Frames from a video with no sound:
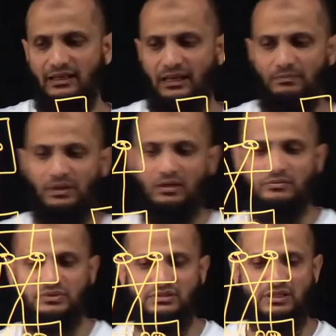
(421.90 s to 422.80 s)
and
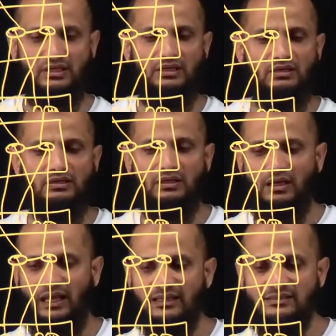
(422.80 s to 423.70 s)
becomes the
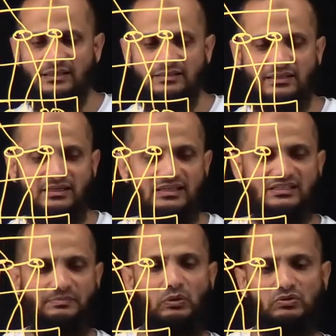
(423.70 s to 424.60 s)
NCC
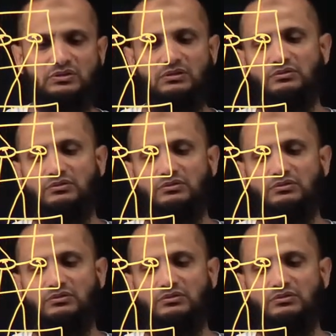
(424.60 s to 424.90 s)
spokes.